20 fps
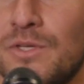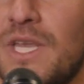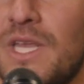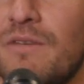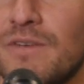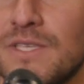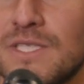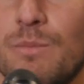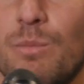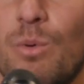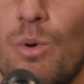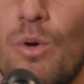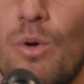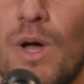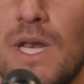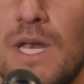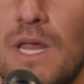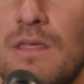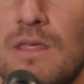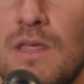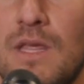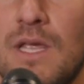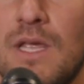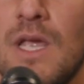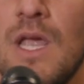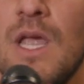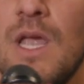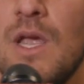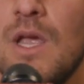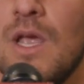to give us the ball. And I
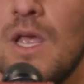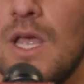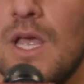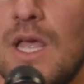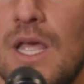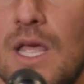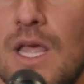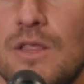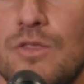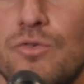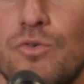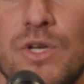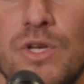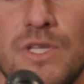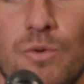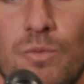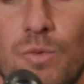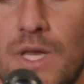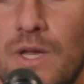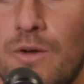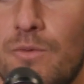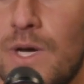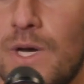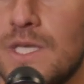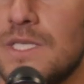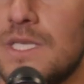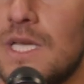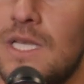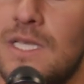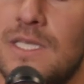think during the week we
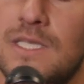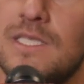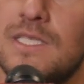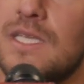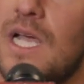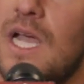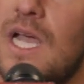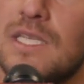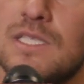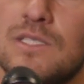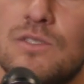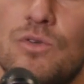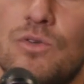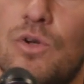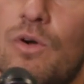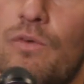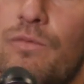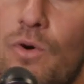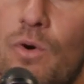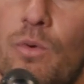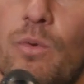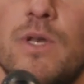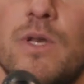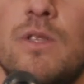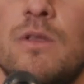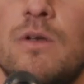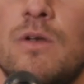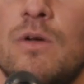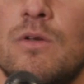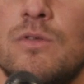are telling these guys to go
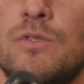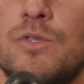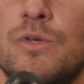forward, you know,